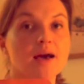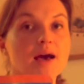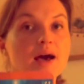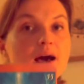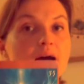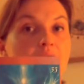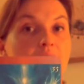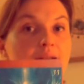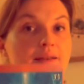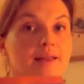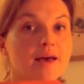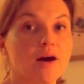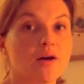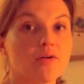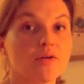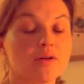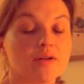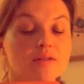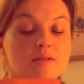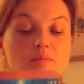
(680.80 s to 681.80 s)
I
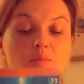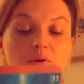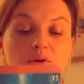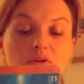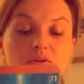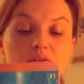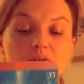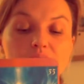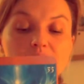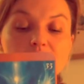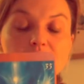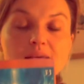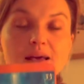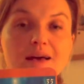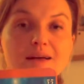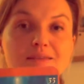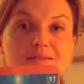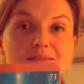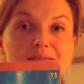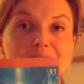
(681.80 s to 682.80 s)
doubt it, because
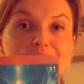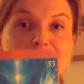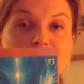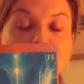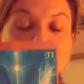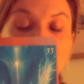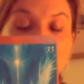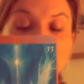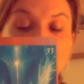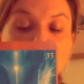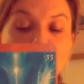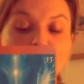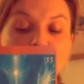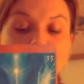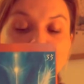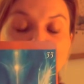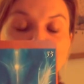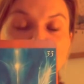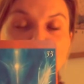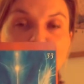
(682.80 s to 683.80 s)
Cancers are the
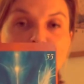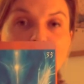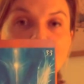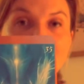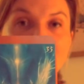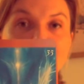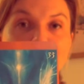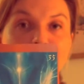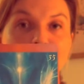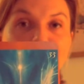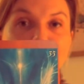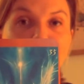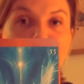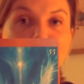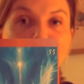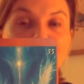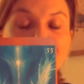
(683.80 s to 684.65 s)
ones who are really, you know,